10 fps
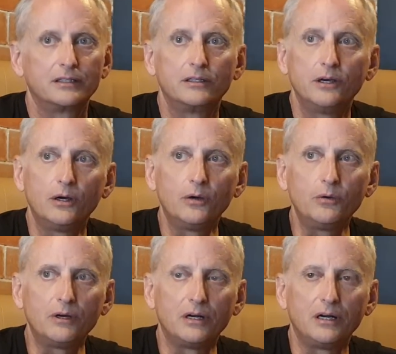
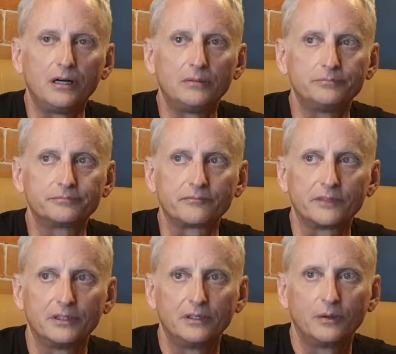No. Um,
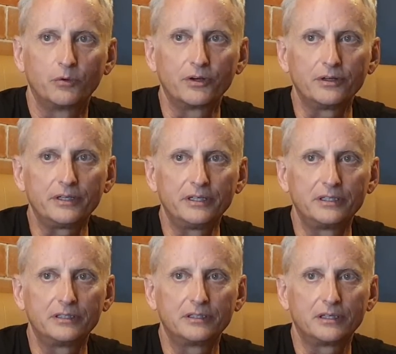we're
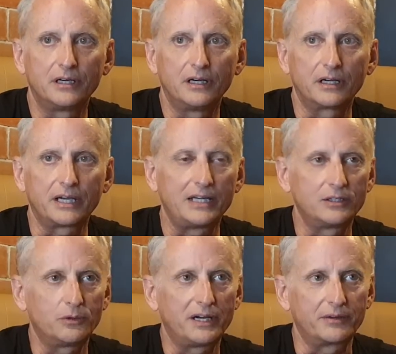in uh,
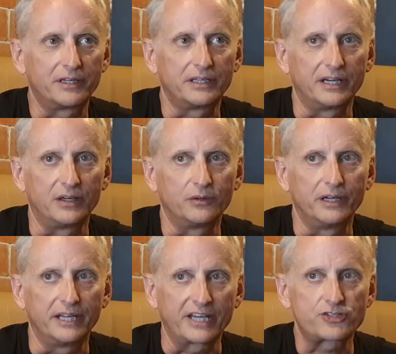Candau-ay right now, mm.
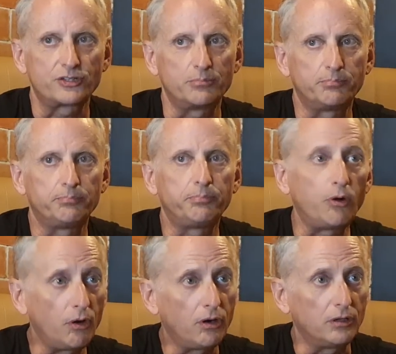and actually,
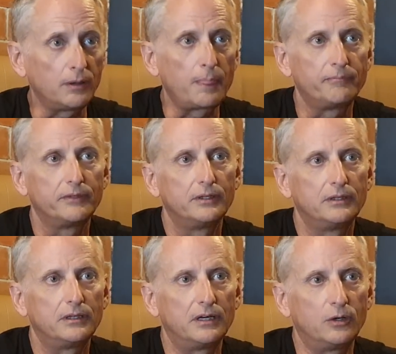Paul,
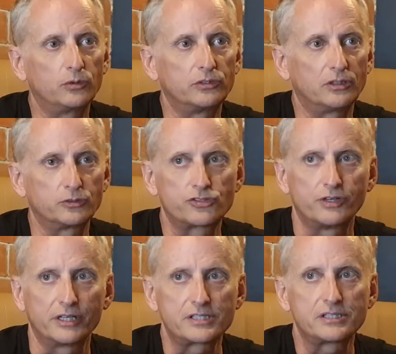uh, old dog New
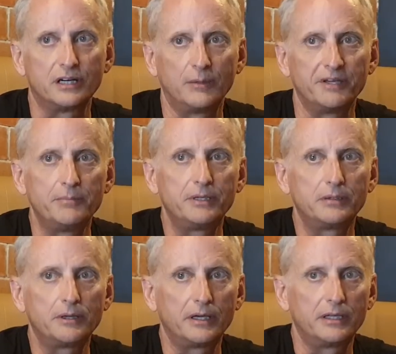Tricks, yeah, yeah. um, him
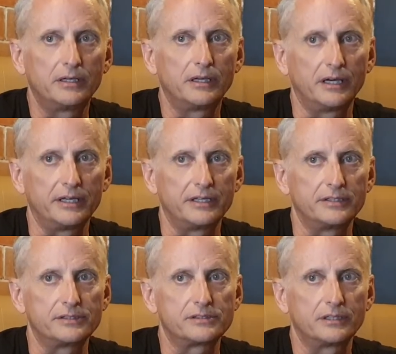and and uh,
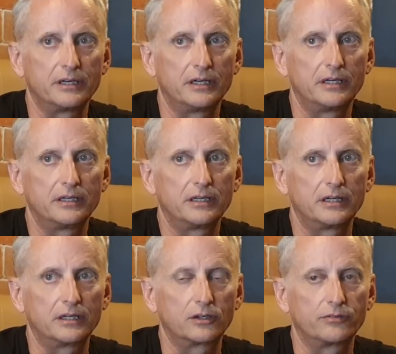his uh,
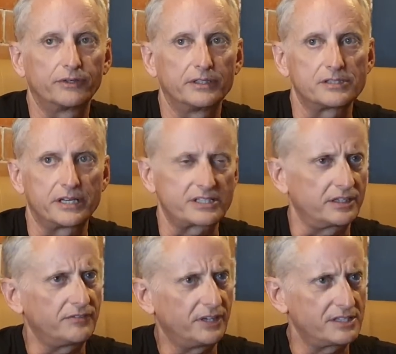uh, girlfriend slash I
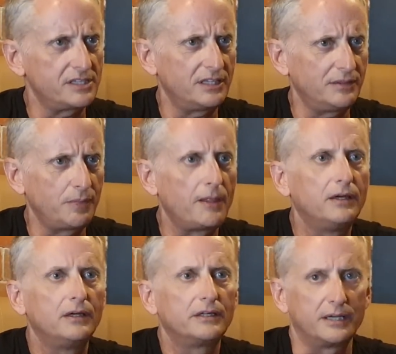think fiance May. Now?
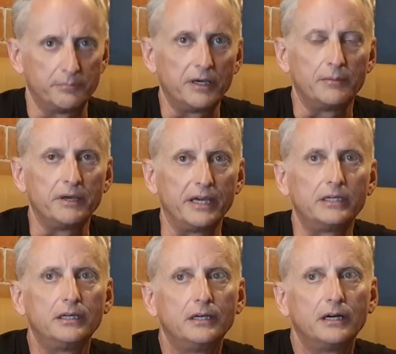Yeah, May.
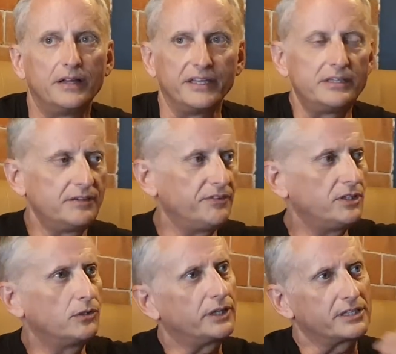Uh, they did a
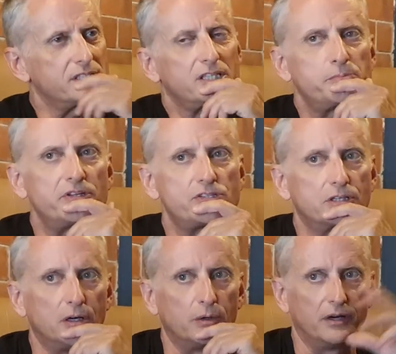video like six months
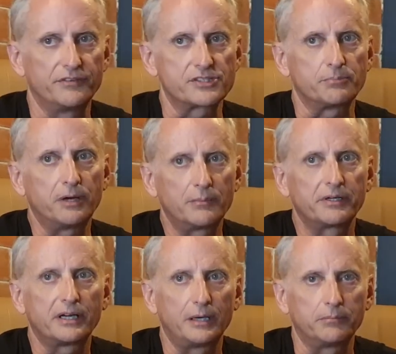ago of this
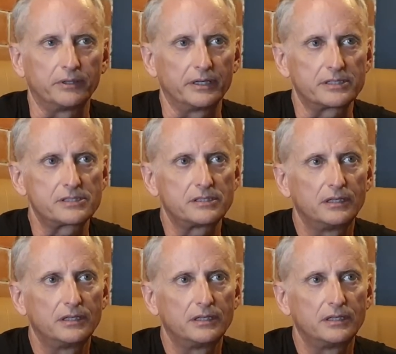apartment complex.